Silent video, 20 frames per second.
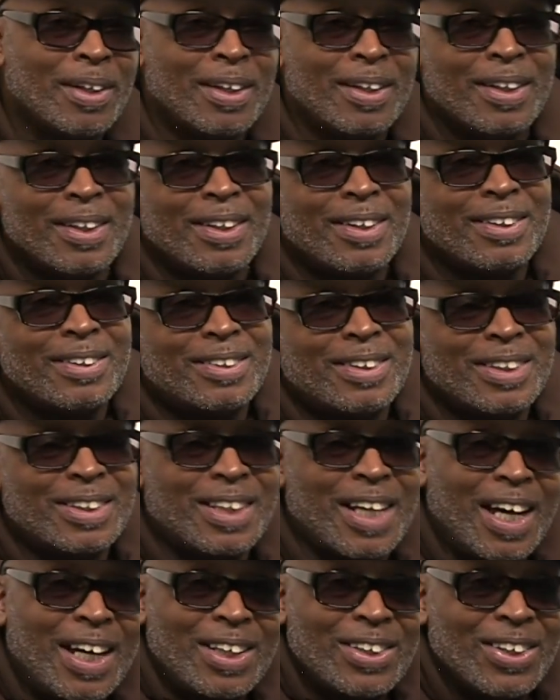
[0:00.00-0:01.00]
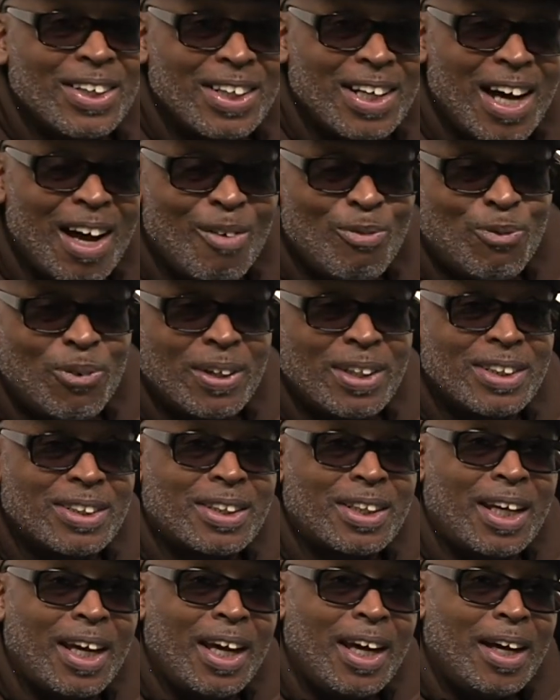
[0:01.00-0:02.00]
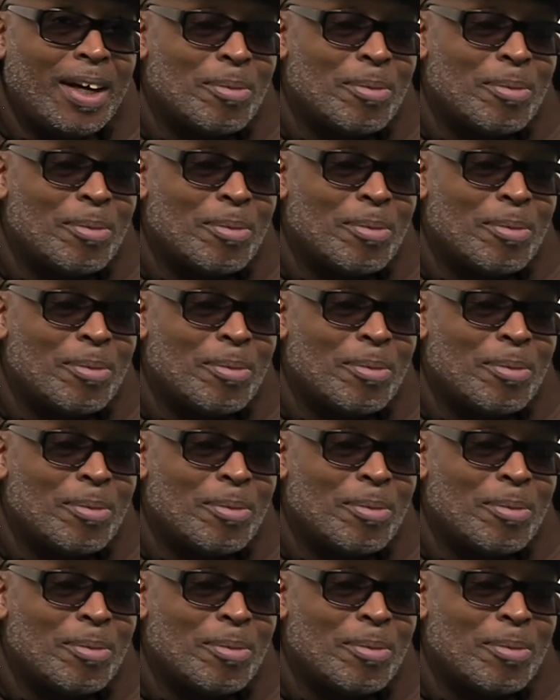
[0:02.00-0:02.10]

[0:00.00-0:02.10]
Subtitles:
you just got to look out for the scams,